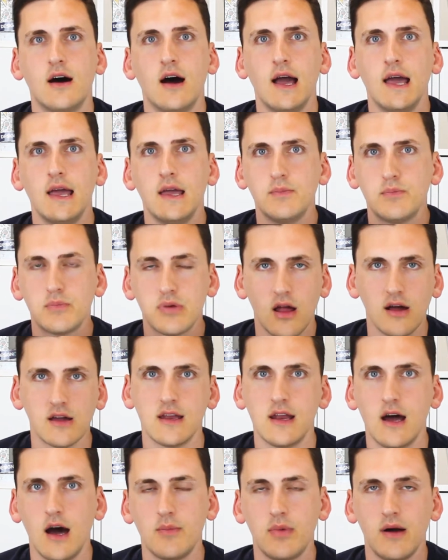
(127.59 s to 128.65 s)
I plug
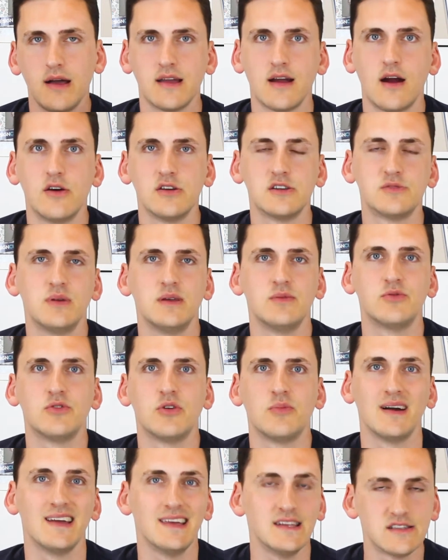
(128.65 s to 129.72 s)
it up. I encourage people
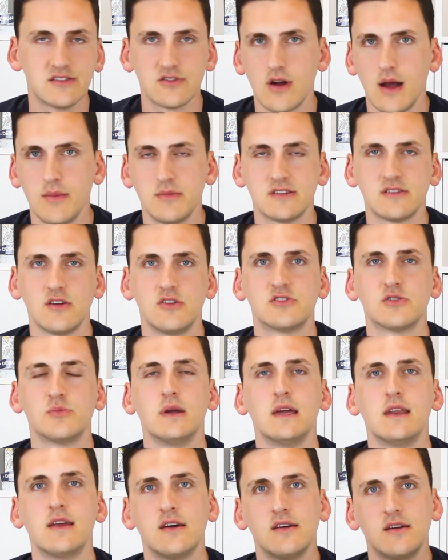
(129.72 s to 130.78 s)
on my Instagram and social
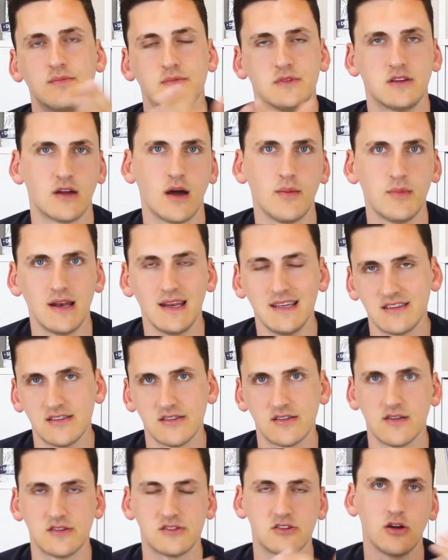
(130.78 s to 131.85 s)
media to come and listen
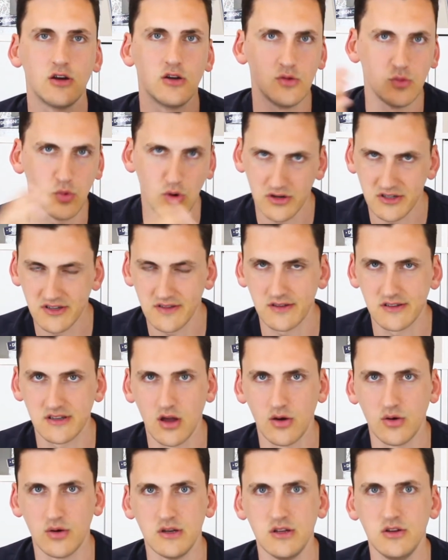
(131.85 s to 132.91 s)
to the show, watch the
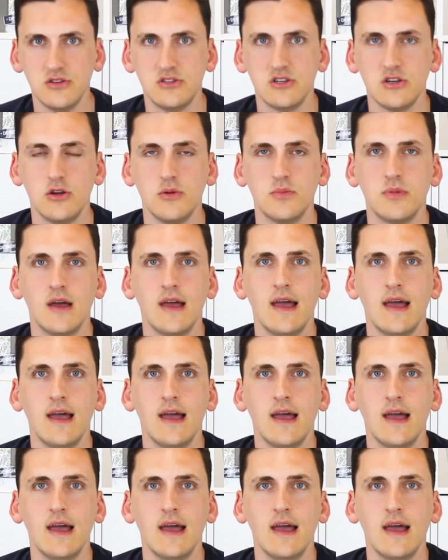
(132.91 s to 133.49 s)
show on YouTube.